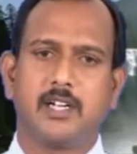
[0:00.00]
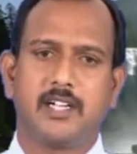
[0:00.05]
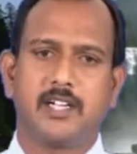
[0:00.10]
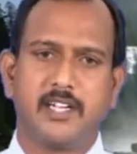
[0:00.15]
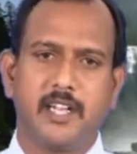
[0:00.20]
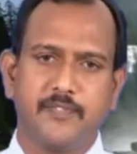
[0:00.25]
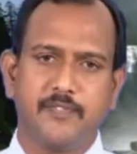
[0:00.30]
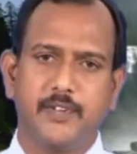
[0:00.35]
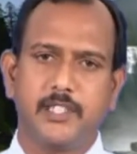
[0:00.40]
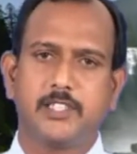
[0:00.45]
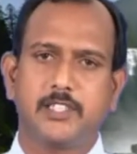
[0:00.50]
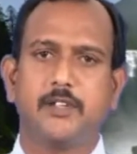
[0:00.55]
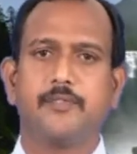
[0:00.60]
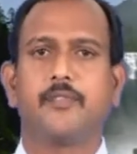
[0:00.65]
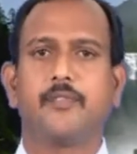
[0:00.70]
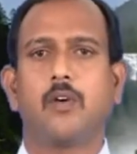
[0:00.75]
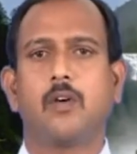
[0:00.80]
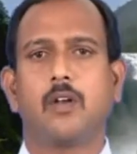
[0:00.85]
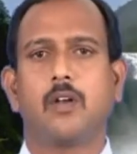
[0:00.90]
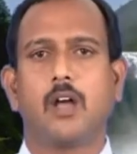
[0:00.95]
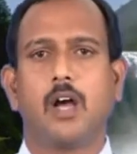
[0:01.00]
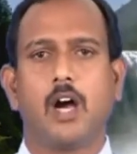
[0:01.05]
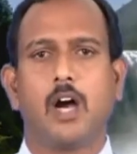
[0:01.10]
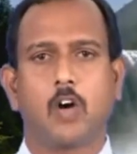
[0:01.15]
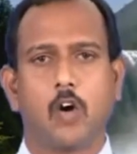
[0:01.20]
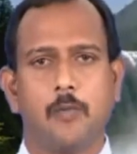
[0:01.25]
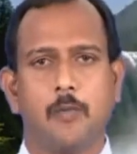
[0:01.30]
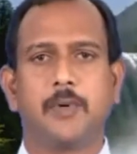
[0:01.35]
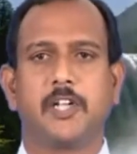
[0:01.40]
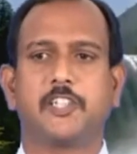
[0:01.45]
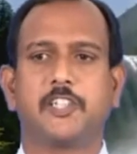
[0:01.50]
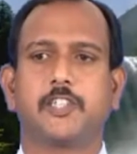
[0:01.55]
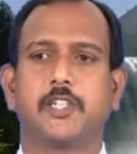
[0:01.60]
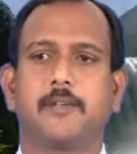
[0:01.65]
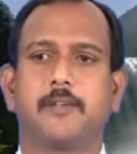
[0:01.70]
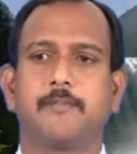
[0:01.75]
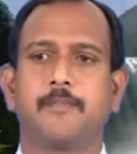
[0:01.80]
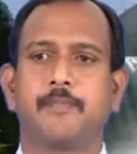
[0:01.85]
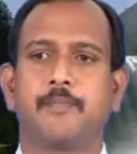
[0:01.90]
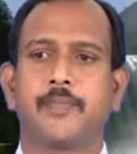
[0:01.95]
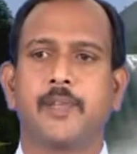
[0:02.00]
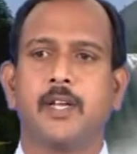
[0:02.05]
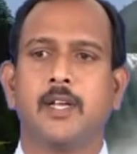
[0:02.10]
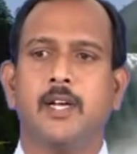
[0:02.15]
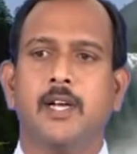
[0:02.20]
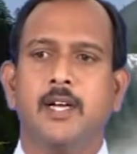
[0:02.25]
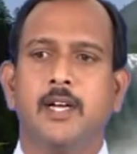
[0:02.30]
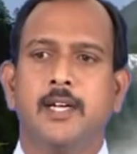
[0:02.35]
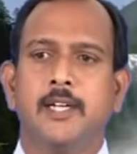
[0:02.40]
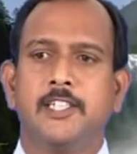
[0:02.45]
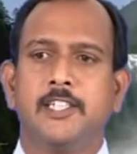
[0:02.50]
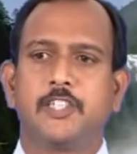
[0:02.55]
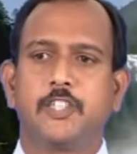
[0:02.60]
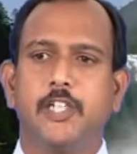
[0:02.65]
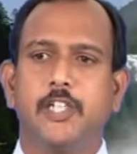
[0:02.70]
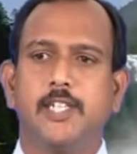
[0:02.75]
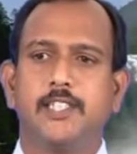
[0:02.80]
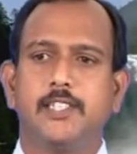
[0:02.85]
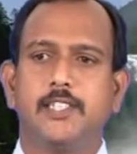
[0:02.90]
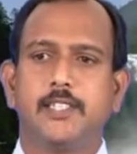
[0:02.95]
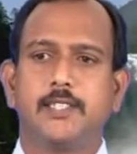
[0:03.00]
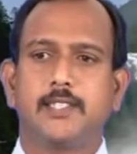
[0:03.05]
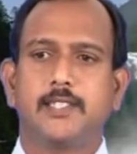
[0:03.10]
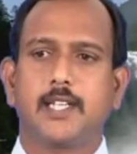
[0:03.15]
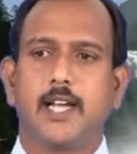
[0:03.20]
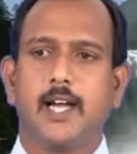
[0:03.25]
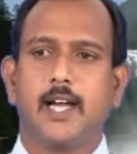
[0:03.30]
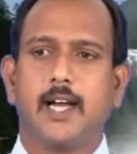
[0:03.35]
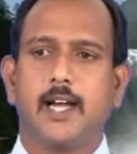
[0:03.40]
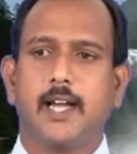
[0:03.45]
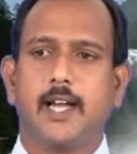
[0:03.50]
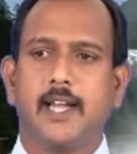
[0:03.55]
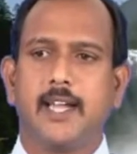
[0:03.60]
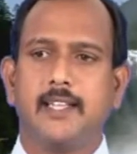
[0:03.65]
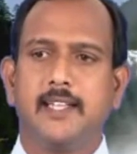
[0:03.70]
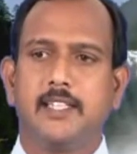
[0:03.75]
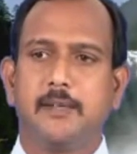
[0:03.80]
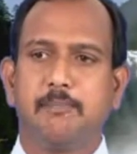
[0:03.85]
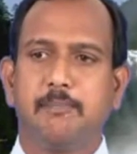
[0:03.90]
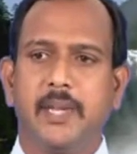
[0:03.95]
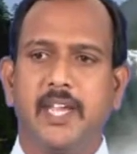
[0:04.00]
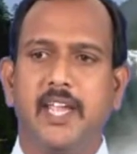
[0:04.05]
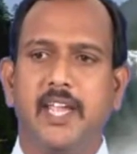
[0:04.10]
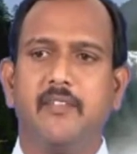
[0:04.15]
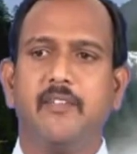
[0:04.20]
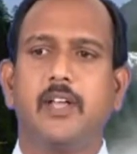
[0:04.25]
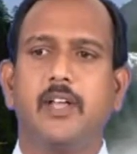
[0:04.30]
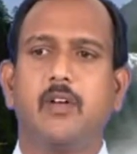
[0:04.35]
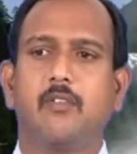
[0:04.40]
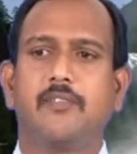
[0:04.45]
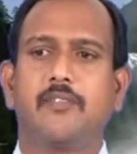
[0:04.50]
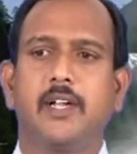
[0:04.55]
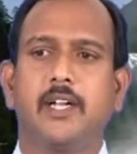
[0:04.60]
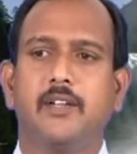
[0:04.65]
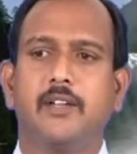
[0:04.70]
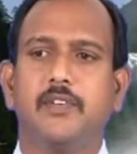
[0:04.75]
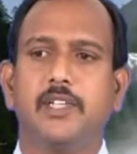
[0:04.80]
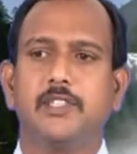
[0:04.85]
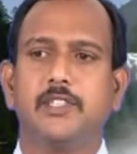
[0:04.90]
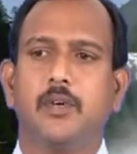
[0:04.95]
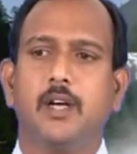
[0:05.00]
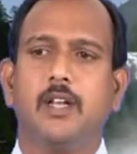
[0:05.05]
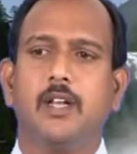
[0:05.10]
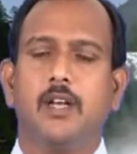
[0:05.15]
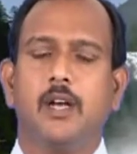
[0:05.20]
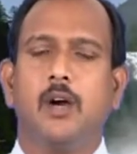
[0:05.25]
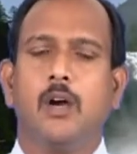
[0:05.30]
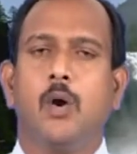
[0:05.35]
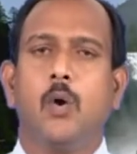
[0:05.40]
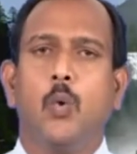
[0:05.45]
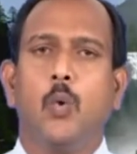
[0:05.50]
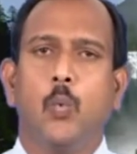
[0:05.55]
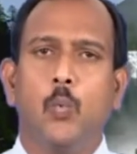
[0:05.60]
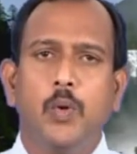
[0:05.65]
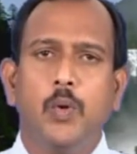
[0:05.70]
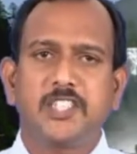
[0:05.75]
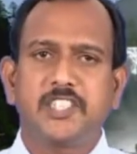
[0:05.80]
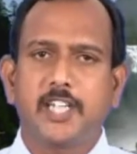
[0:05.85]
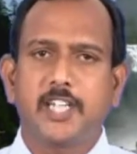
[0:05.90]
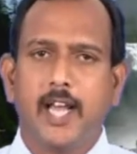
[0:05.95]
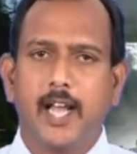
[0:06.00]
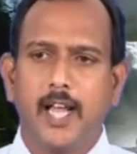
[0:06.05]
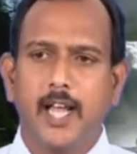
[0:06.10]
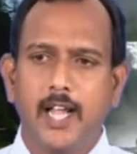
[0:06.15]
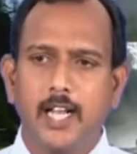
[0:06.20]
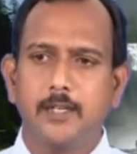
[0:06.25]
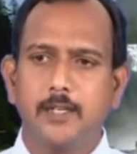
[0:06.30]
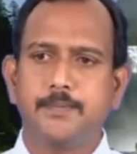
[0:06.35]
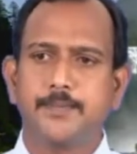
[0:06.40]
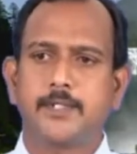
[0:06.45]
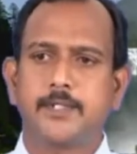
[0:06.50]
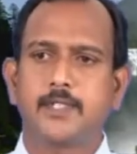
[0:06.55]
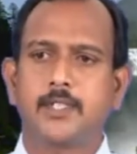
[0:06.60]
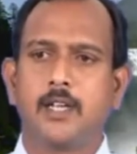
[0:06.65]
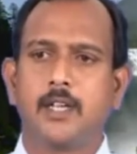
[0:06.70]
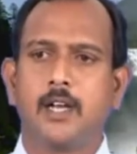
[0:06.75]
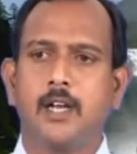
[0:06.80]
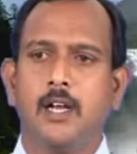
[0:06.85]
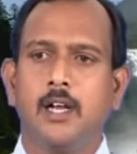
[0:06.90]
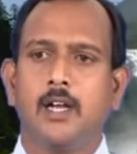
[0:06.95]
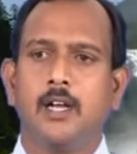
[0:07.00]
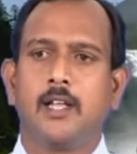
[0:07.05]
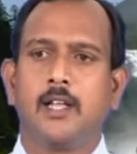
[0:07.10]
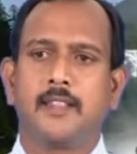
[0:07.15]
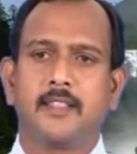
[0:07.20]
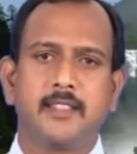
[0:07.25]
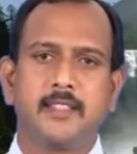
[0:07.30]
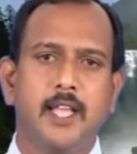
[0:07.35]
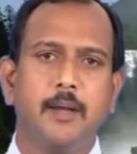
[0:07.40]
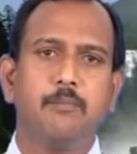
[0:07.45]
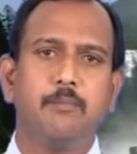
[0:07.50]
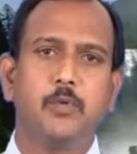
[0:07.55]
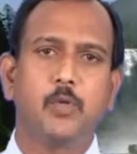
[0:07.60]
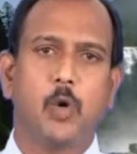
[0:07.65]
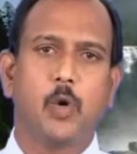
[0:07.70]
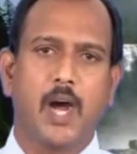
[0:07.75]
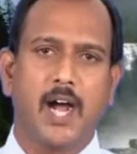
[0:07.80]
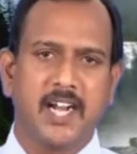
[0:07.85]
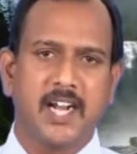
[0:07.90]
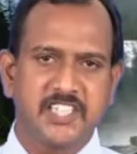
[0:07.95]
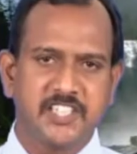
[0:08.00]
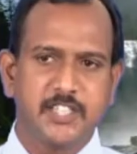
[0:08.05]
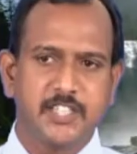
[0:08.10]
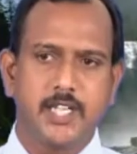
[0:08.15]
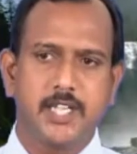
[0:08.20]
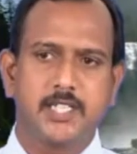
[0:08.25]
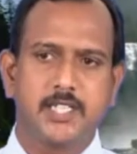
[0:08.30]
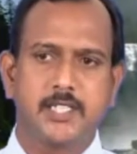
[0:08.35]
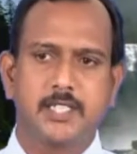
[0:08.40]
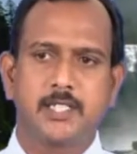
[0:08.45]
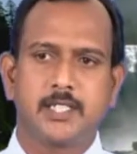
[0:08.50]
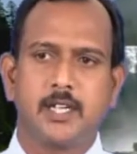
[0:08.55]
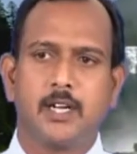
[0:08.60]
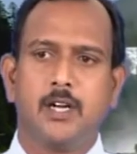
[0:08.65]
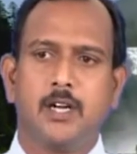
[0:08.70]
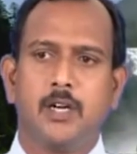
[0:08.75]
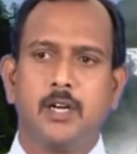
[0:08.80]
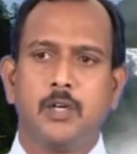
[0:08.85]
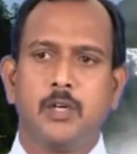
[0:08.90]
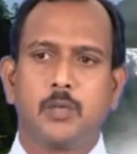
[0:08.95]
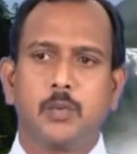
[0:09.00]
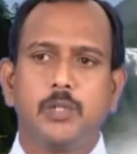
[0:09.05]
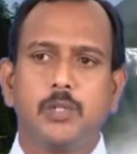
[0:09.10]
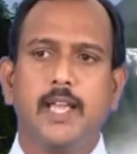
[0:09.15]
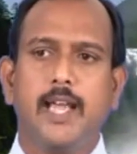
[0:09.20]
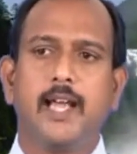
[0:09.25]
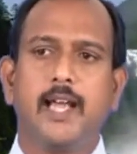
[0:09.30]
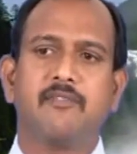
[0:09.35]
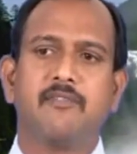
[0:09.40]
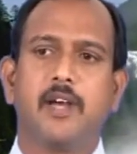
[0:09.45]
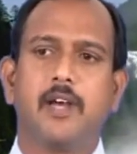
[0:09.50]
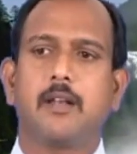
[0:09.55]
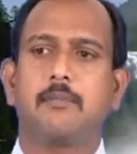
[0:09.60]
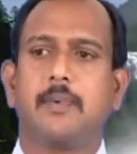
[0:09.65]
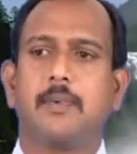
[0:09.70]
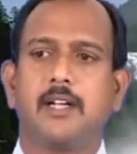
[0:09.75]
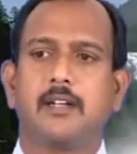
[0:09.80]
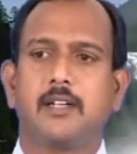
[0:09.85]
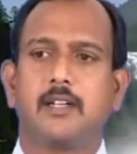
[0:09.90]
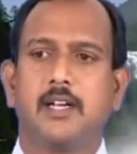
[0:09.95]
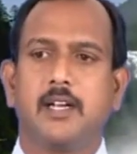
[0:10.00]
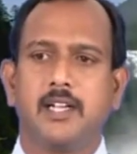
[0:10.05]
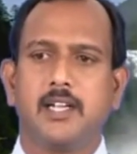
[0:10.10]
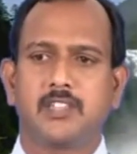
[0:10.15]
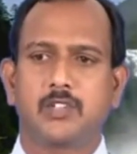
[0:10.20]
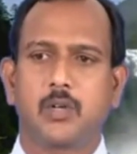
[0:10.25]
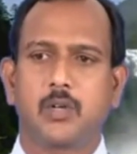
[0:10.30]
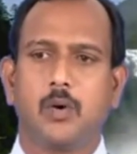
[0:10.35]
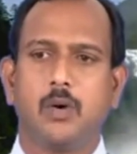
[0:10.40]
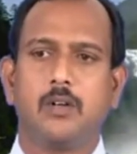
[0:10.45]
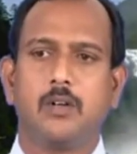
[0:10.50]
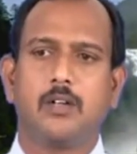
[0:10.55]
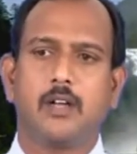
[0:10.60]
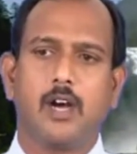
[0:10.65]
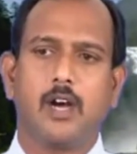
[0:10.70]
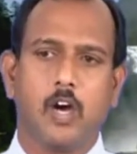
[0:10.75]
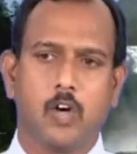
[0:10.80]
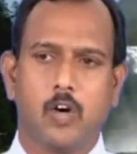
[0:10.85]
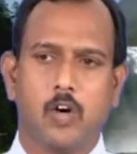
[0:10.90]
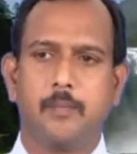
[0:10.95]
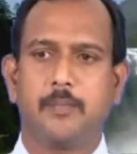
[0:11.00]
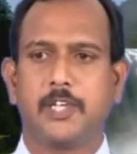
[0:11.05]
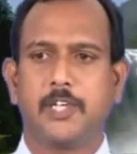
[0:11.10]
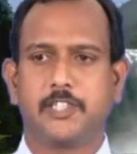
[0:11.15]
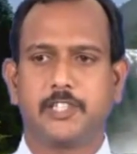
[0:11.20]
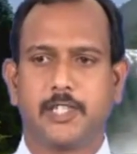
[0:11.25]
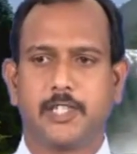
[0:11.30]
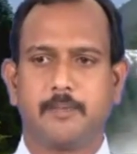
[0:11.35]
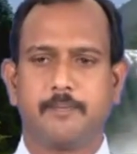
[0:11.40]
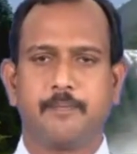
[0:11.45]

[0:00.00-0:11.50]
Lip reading: Definition for accommodation. Changes in the behavior of individual which helps them to adjust to the environment is called accommodation.